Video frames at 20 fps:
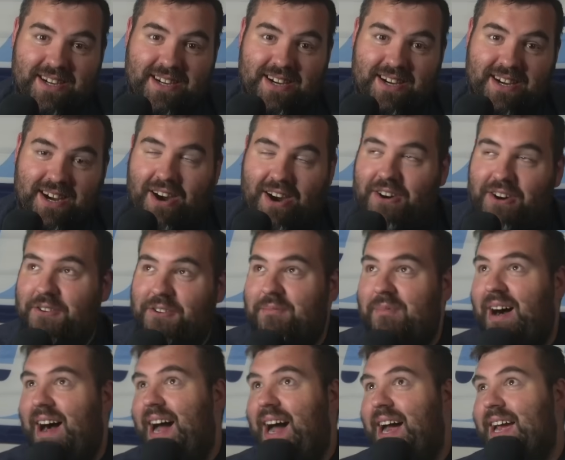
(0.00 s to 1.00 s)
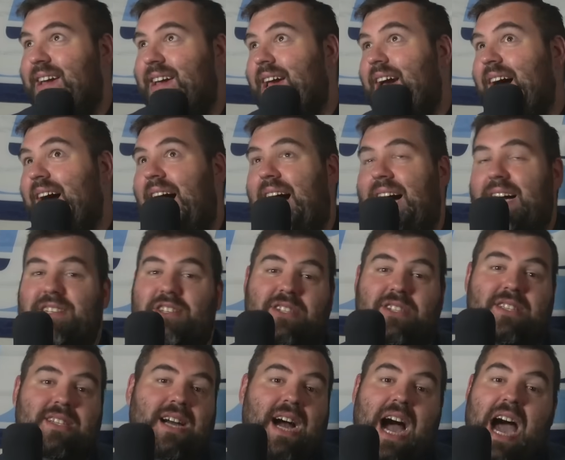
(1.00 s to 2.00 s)
Oh my gosh.
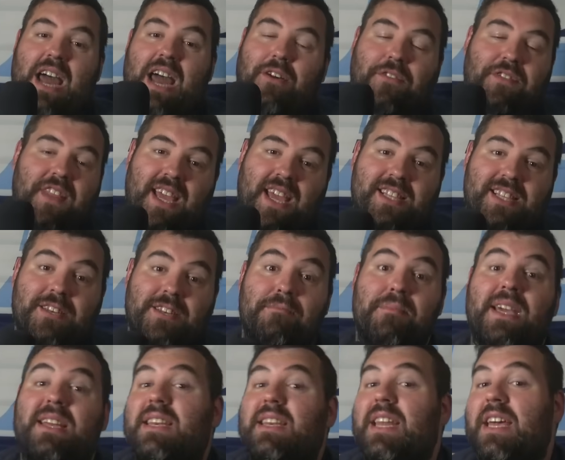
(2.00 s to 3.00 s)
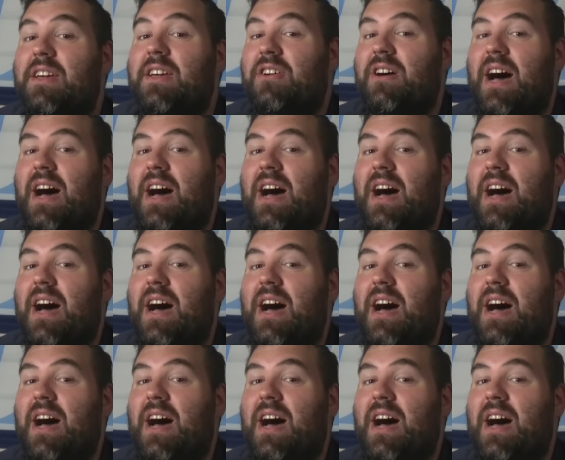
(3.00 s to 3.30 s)
I don't think it's a big deal.